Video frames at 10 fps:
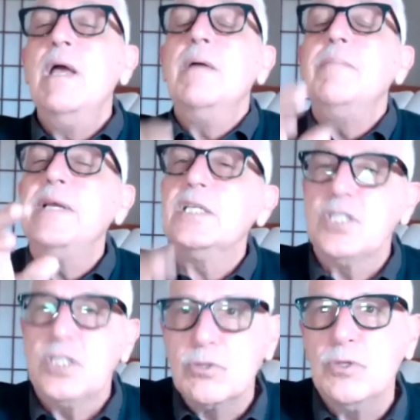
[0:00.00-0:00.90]
Because the
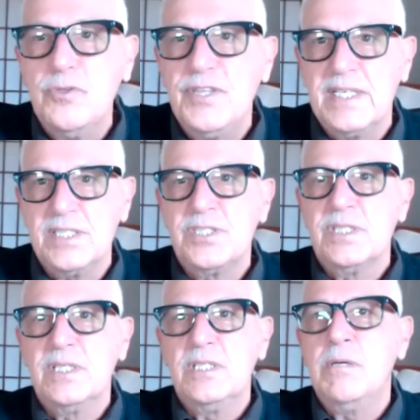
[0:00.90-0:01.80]
truth is,
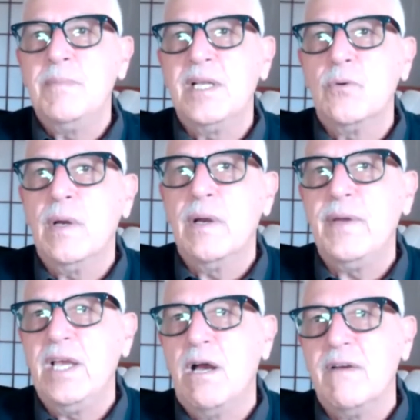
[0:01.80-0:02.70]
no matter where we
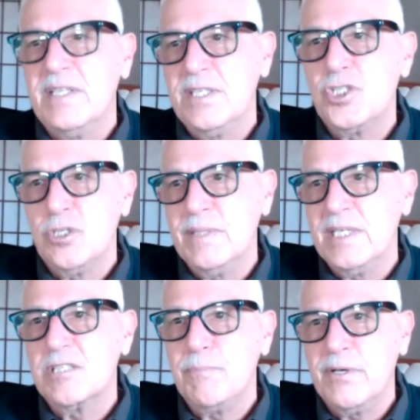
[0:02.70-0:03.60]
are in this human
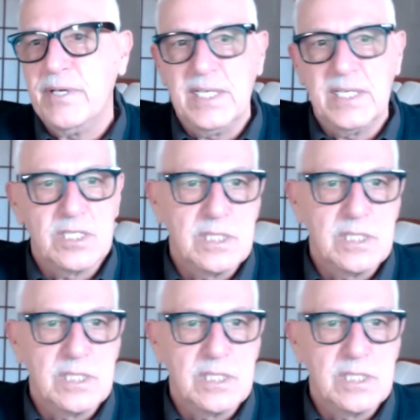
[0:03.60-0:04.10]
experience,